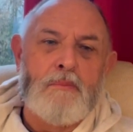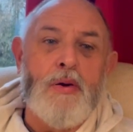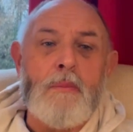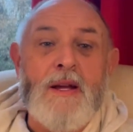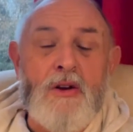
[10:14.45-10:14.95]

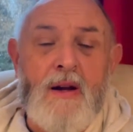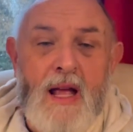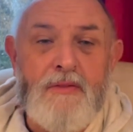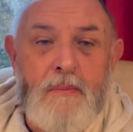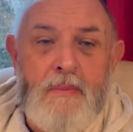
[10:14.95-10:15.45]
Probably crying
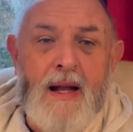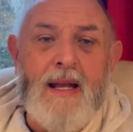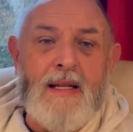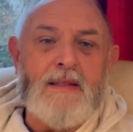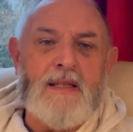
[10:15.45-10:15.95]
out for
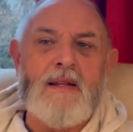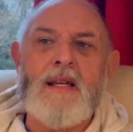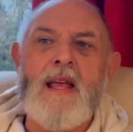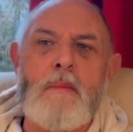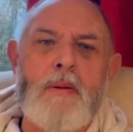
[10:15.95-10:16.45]
money so they
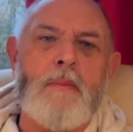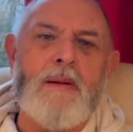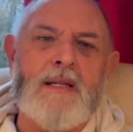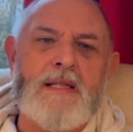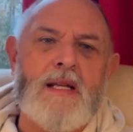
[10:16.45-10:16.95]
can get
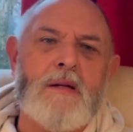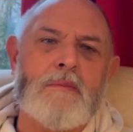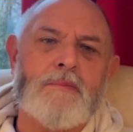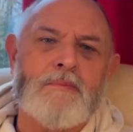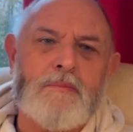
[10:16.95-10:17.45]
people in to help.